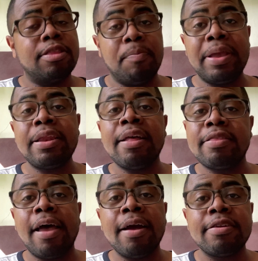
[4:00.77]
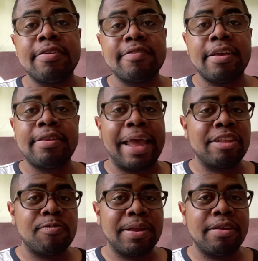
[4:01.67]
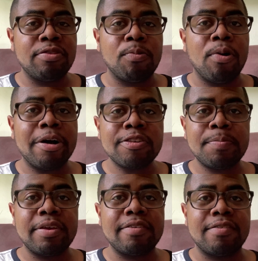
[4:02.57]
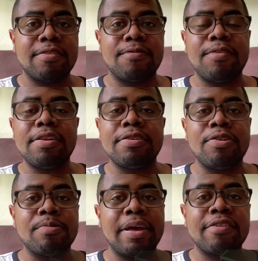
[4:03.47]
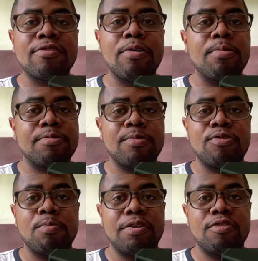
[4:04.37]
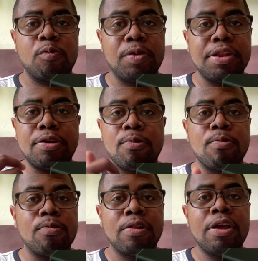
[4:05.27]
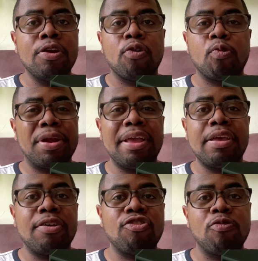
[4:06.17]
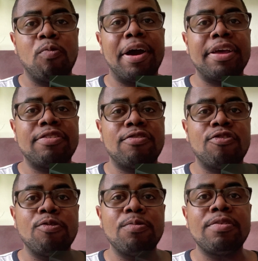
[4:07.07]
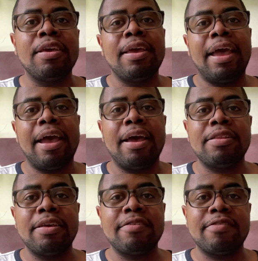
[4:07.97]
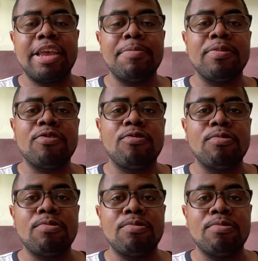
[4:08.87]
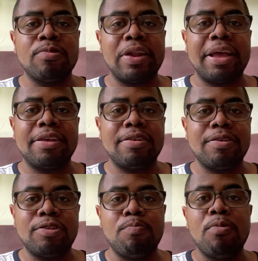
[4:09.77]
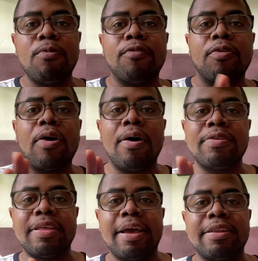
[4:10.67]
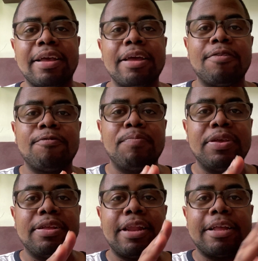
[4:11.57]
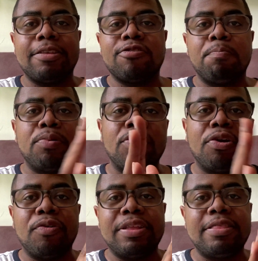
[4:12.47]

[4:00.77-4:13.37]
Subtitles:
The main antagonist in Ant-Man and the Wasp is this villain known as Ghost, which wears a really cool grayish white suit and is able to move around and kind of be like this blurry